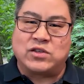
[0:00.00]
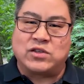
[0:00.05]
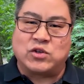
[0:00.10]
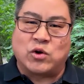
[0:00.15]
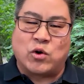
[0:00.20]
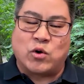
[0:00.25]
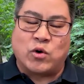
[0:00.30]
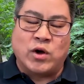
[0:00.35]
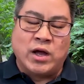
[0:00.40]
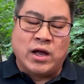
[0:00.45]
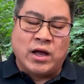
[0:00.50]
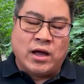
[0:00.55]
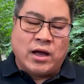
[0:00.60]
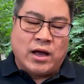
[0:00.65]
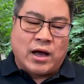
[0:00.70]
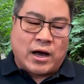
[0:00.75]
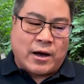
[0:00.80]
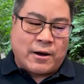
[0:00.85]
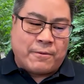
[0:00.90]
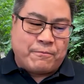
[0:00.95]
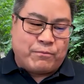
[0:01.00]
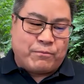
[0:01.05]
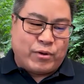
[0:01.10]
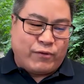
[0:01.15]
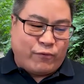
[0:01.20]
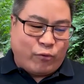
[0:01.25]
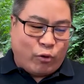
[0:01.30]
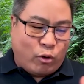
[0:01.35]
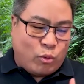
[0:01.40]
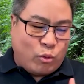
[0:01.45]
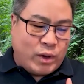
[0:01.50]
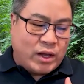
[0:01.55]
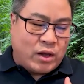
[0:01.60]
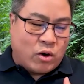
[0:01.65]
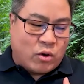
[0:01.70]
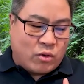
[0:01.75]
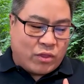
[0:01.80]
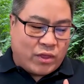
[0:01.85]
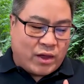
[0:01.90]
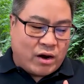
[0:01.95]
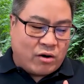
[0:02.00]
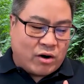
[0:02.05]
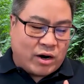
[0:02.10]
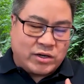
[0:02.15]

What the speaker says: So before we go there,